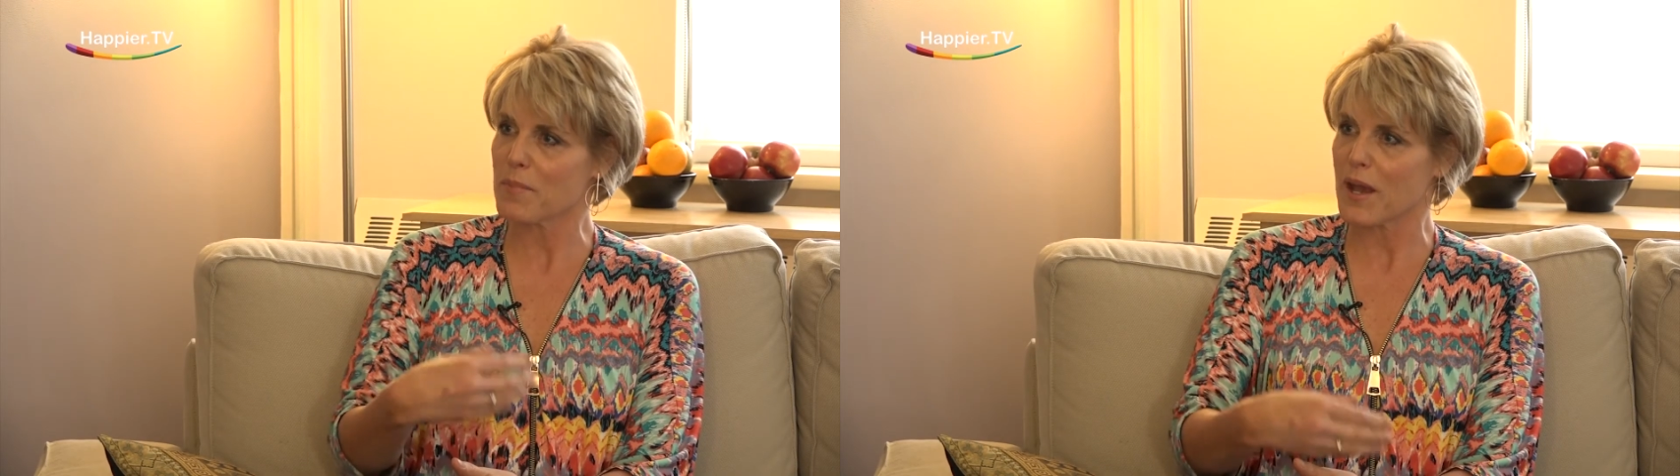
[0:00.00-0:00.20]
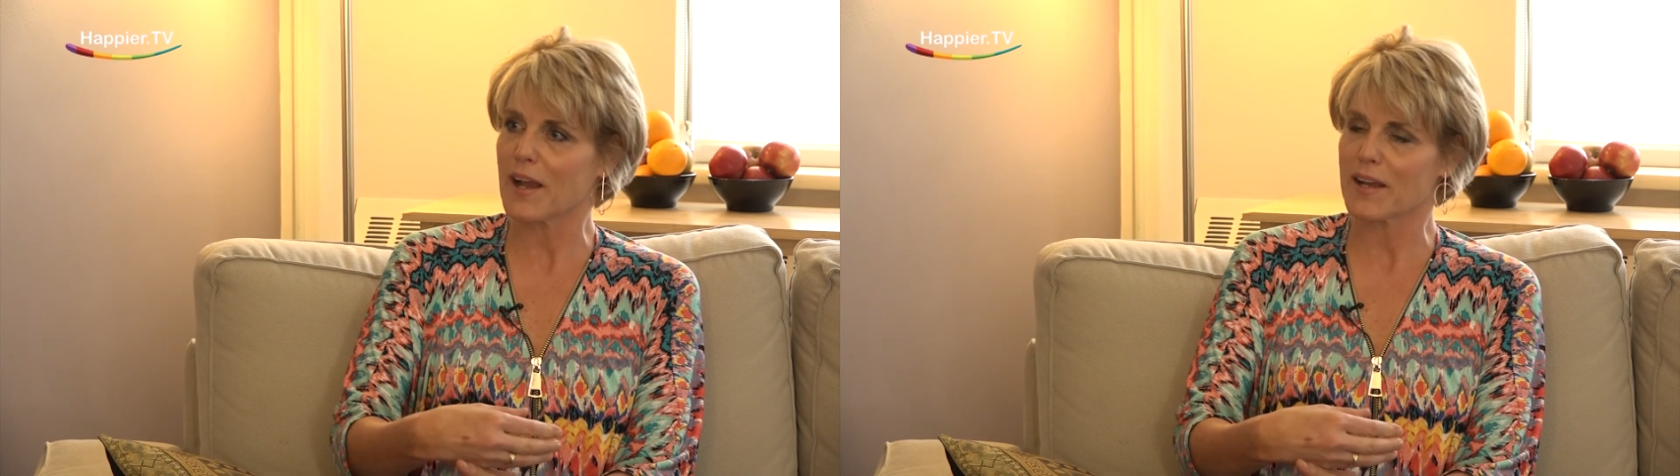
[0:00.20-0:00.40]

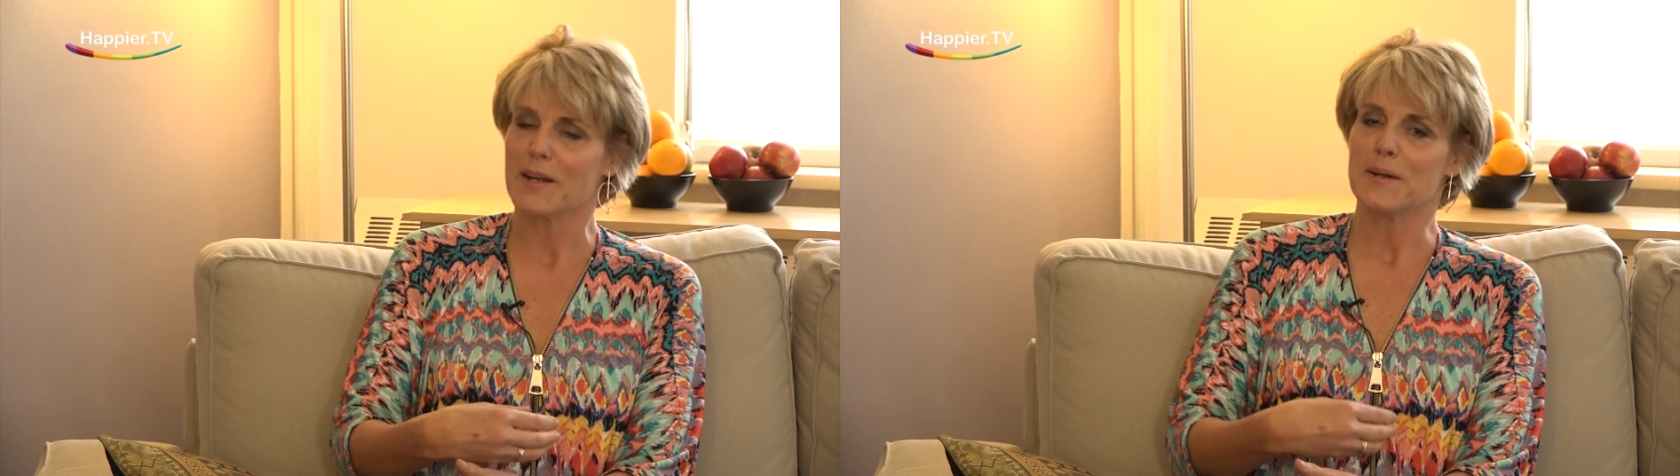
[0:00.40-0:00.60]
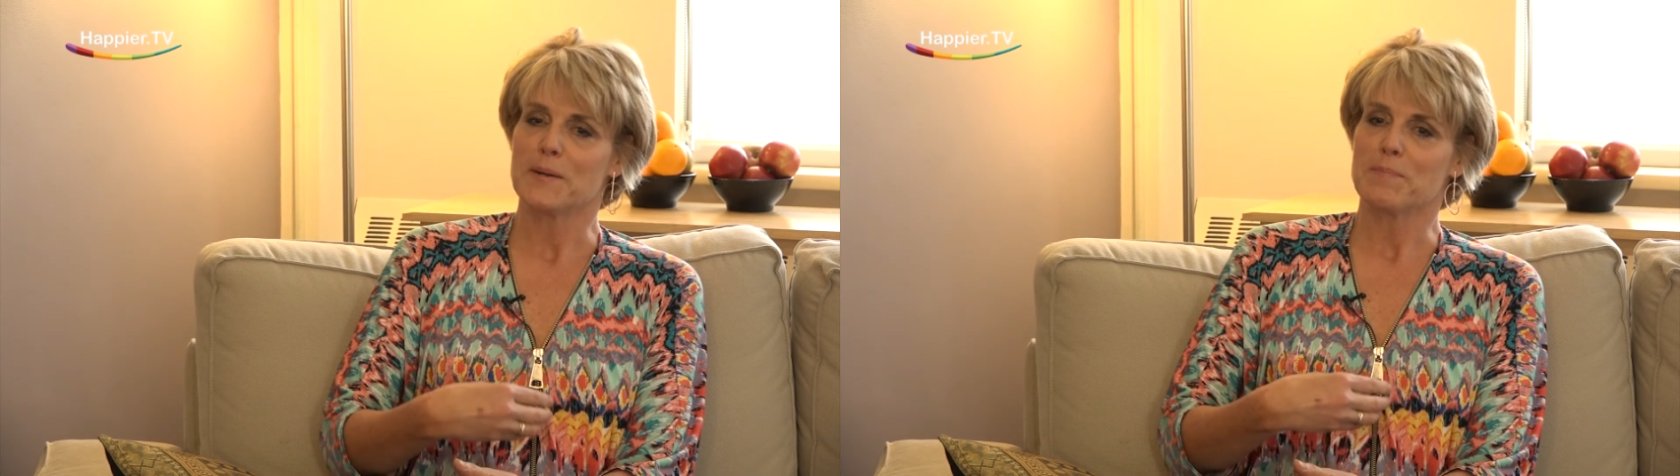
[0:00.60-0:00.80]
back
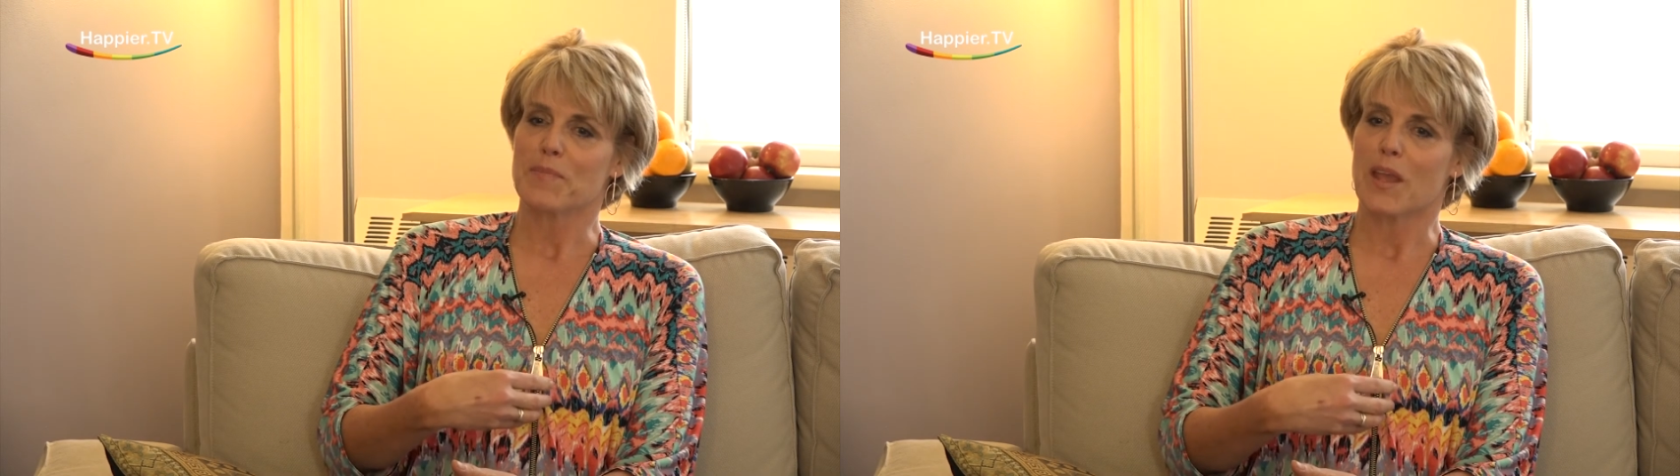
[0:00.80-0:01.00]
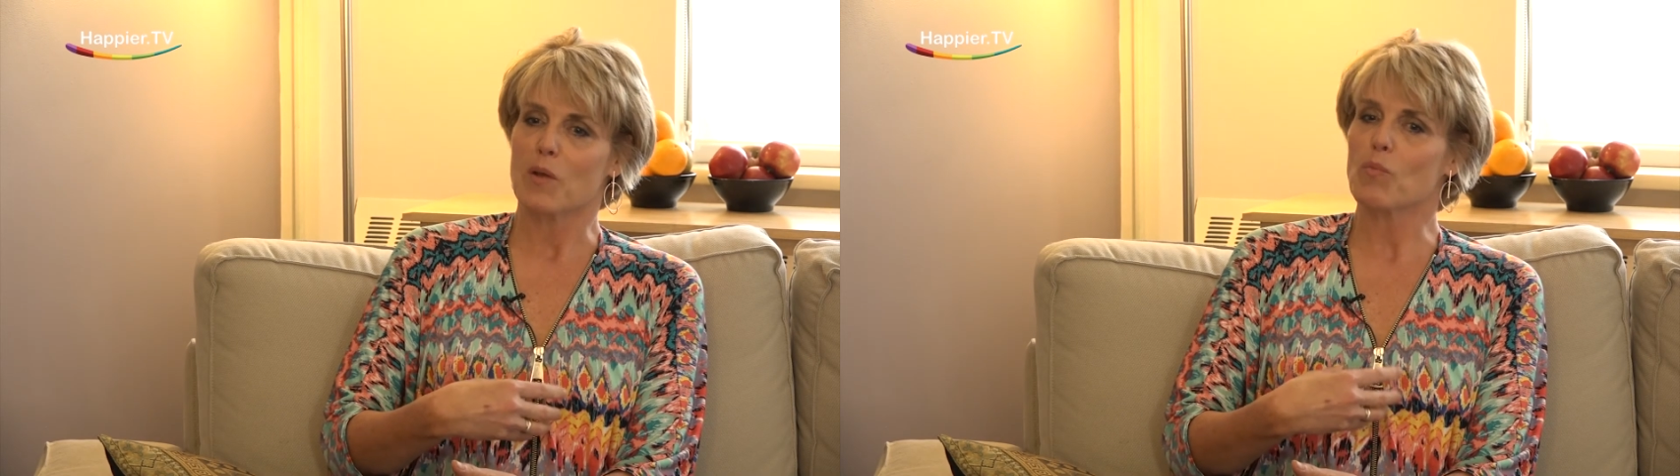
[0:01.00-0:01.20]

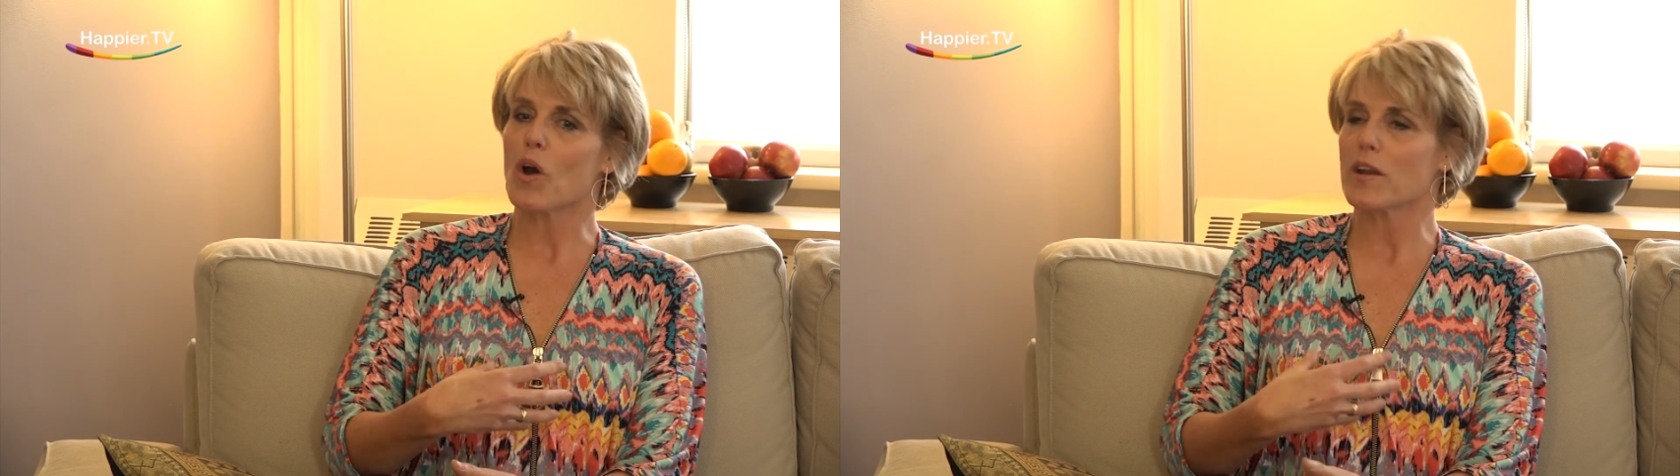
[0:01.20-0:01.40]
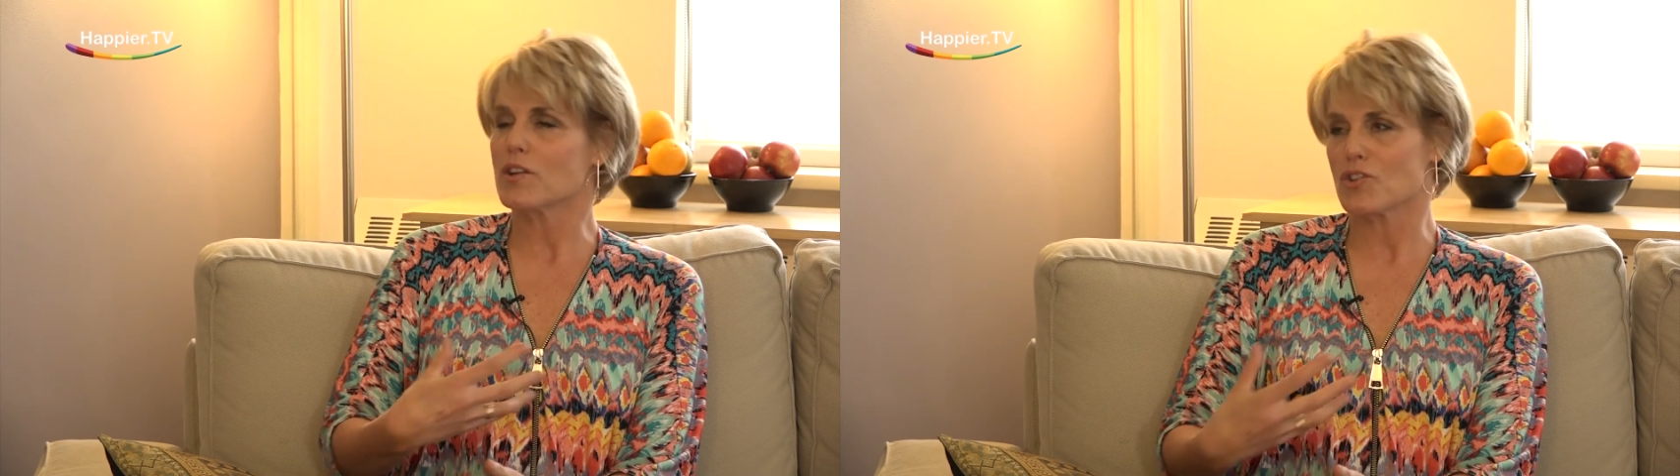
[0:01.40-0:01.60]
and
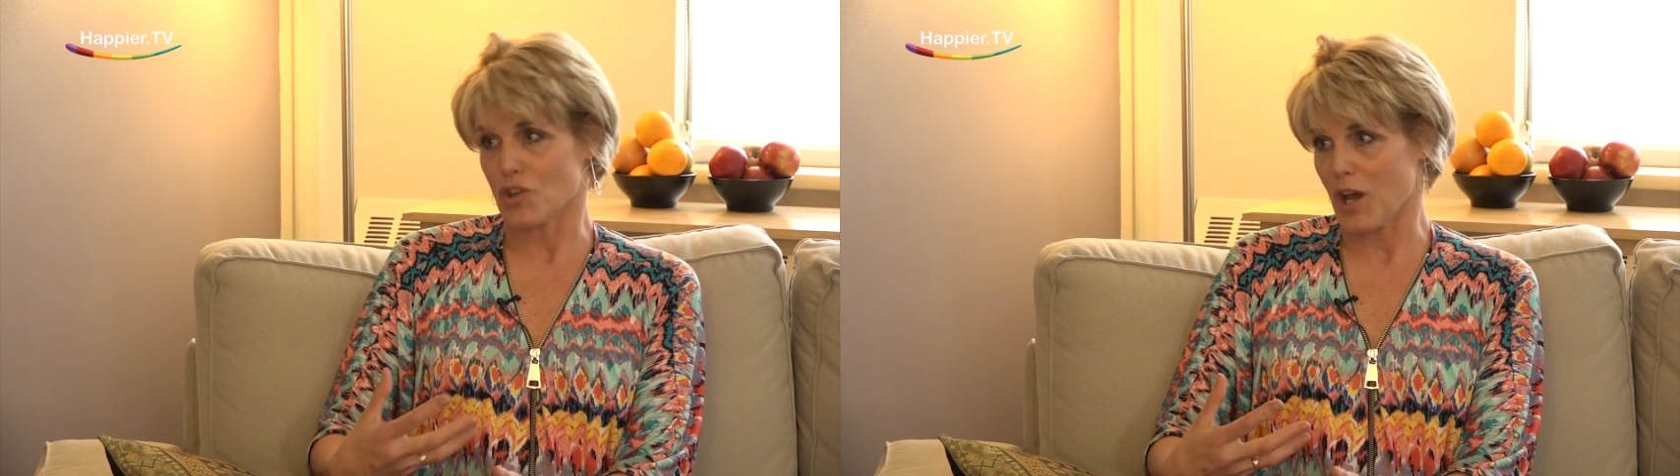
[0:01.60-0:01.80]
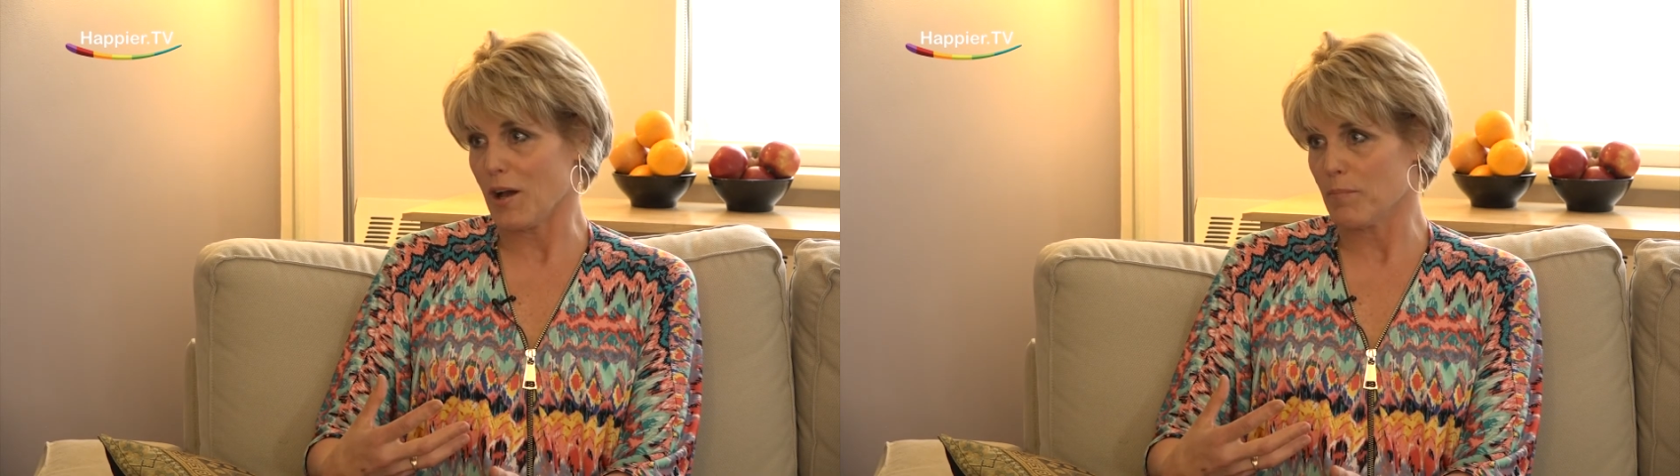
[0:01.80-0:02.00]
wanted a
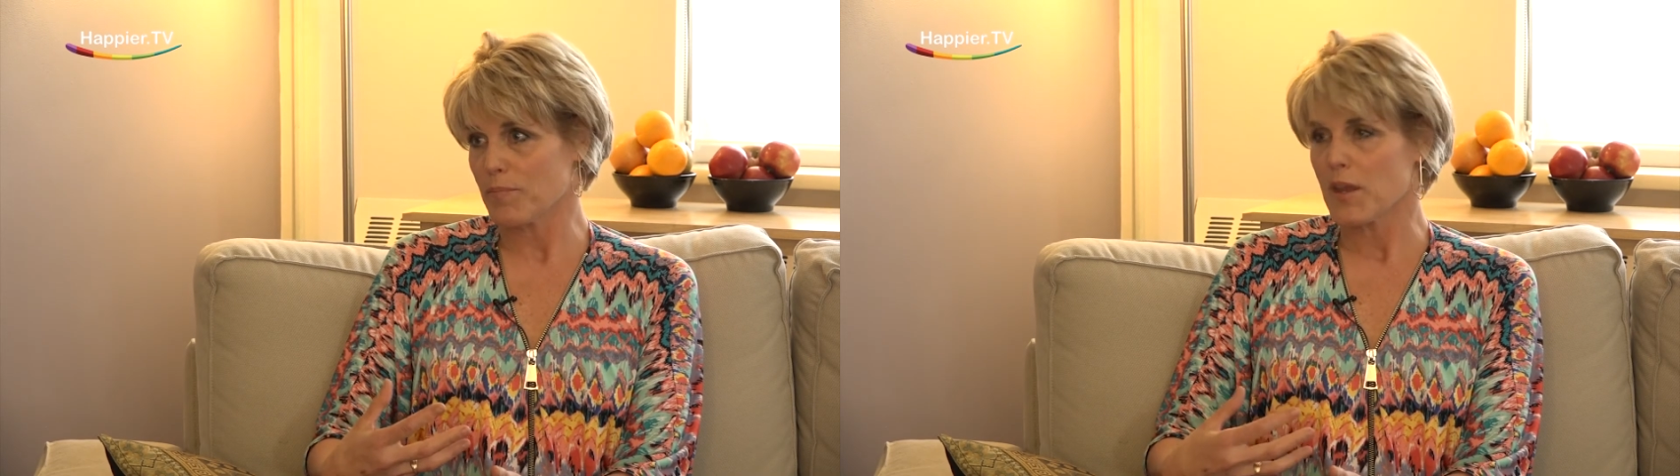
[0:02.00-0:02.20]
job.